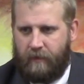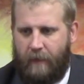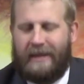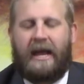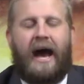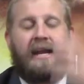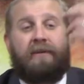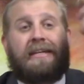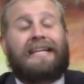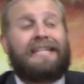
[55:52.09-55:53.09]
I mean, God
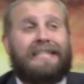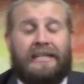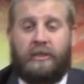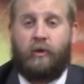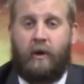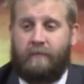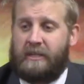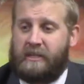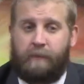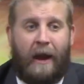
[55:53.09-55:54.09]
even listened to him
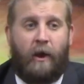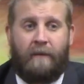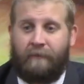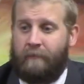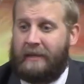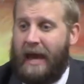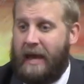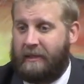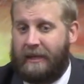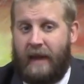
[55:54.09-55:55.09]
to spare him from
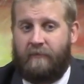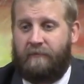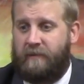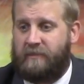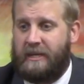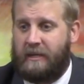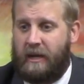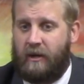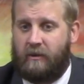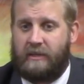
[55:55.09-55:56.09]
death and gave him 15
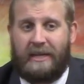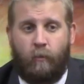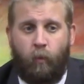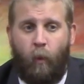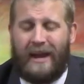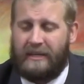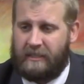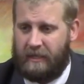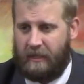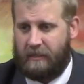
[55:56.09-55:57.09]
years, and he
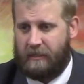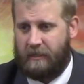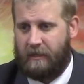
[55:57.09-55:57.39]
wasted it.